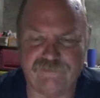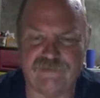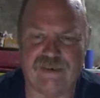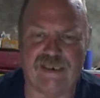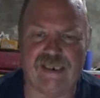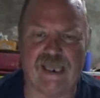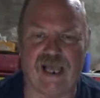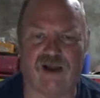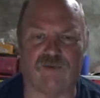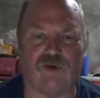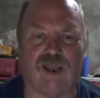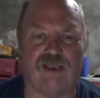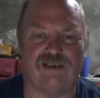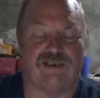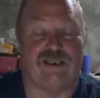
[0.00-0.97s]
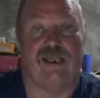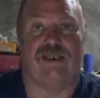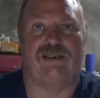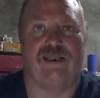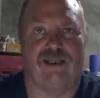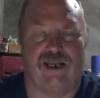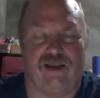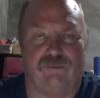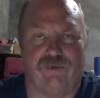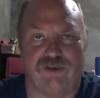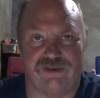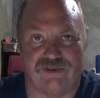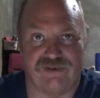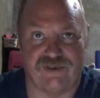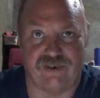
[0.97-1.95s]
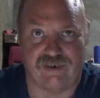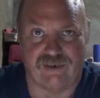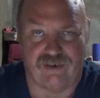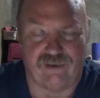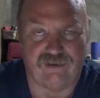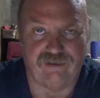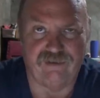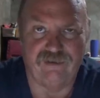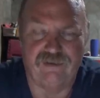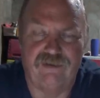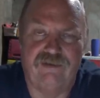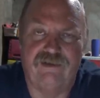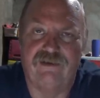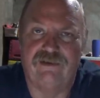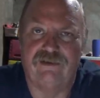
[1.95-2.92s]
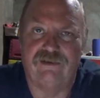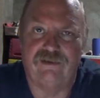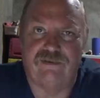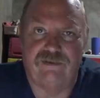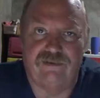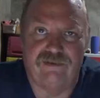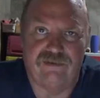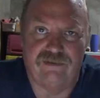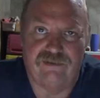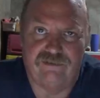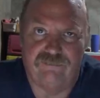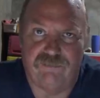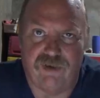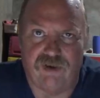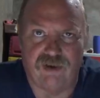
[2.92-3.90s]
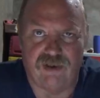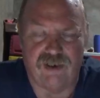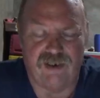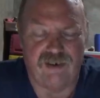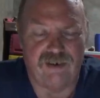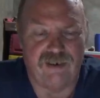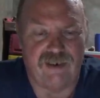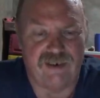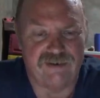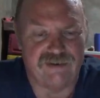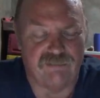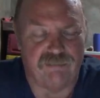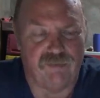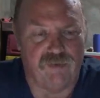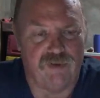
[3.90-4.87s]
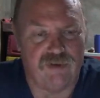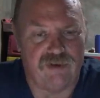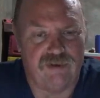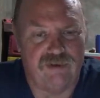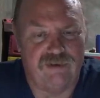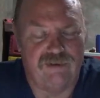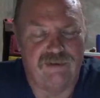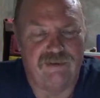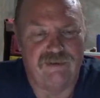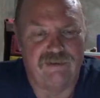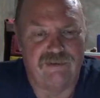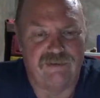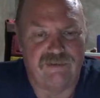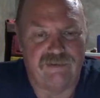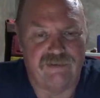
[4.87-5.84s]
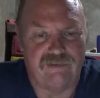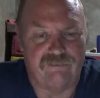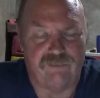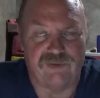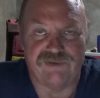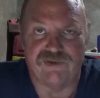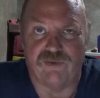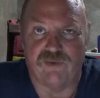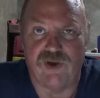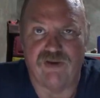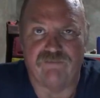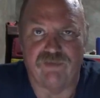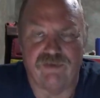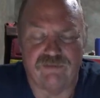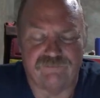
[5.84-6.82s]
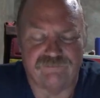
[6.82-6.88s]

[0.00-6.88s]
He outright said that I wasn't sending Marley any support whatsoever.